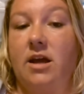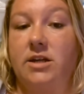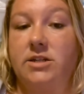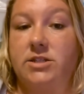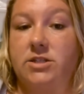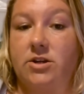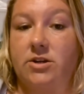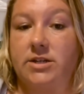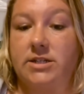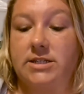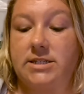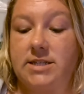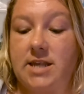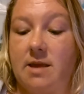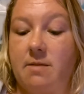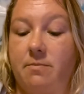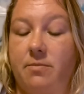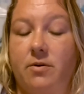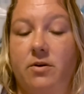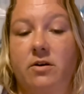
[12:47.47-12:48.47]
a certain
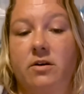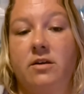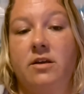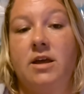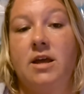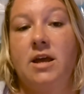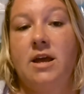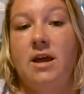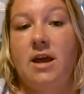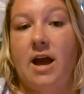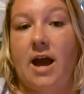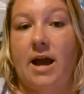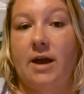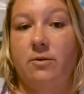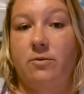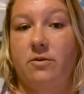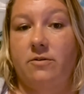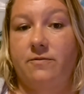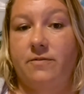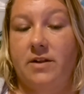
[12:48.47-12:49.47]
sample,
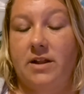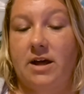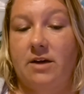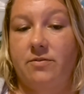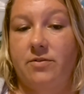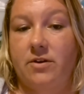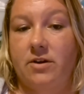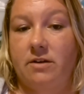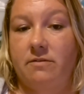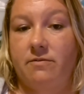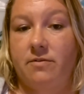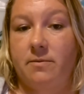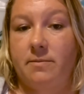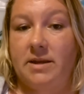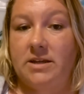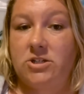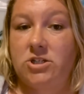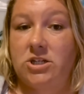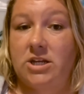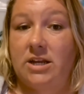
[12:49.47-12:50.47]
I will fill out their
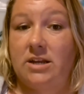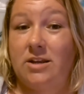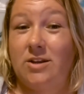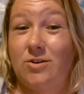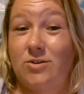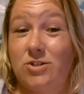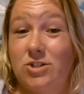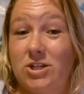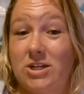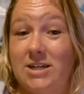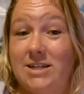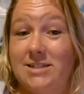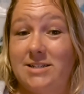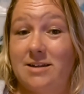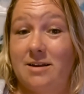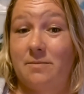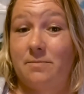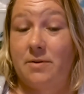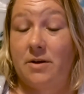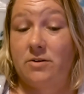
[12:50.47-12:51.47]
information. Usually
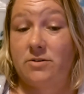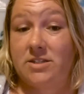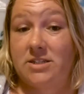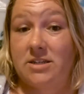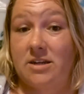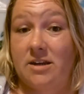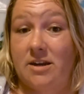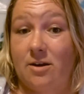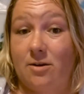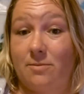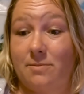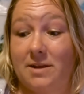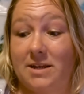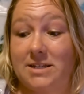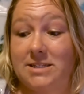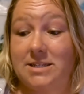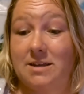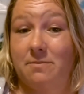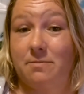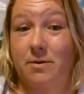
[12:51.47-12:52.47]
it's on a post-it note
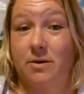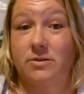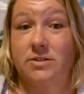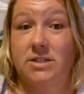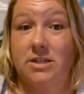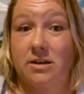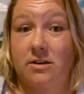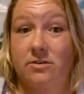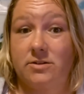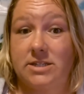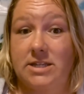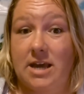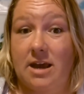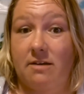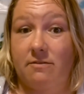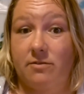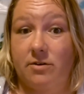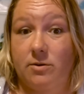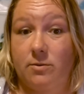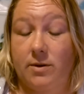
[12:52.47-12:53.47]
because I have post-it notes
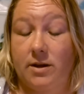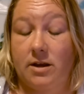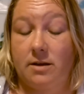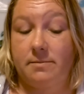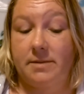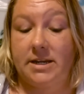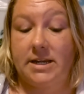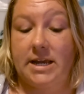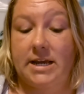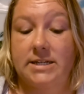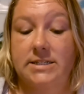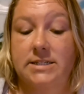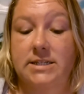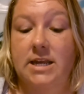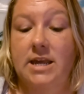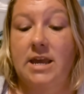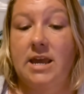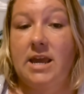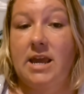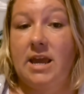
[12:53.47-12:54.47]
everywhere on my
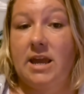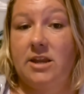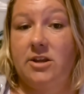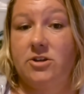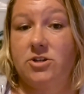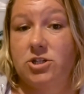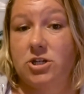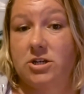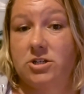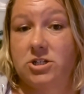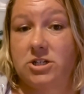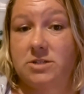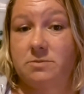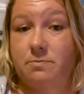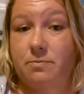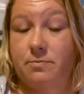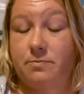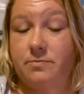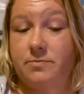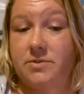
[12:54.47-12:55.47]
desk, and usually I'll
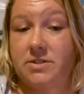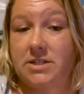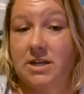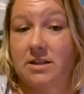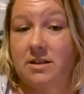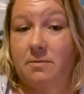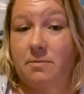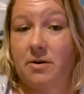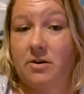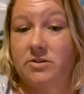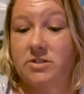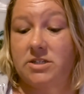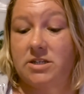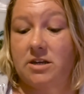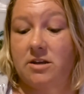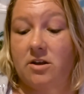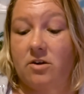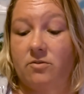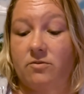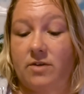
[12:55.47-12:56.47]
just stick the
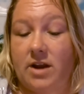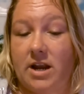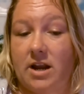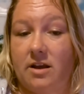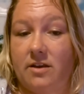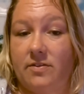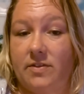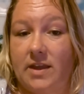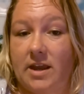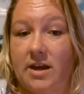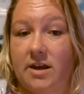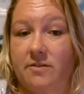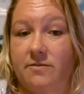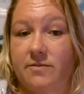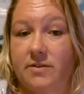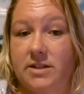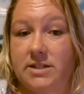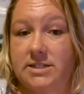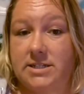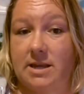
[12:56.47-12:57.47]
post-it note right on there
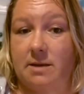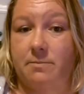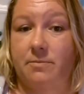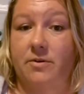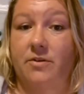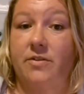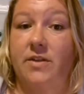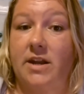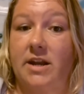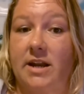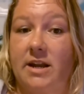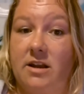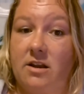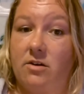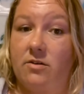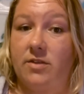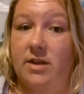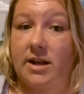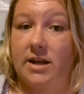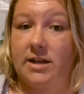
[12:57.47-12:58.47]
for the sample. Then I
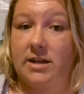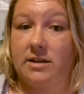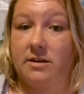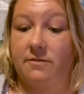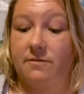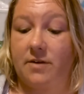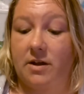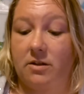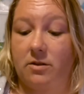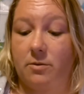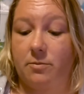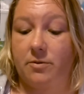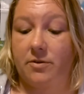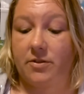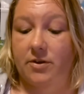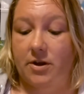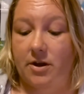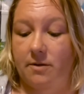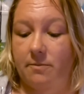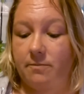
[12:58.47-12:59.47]
know that I need to follow up
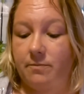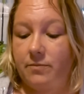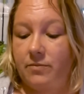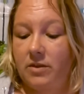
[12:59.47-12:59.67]
with her.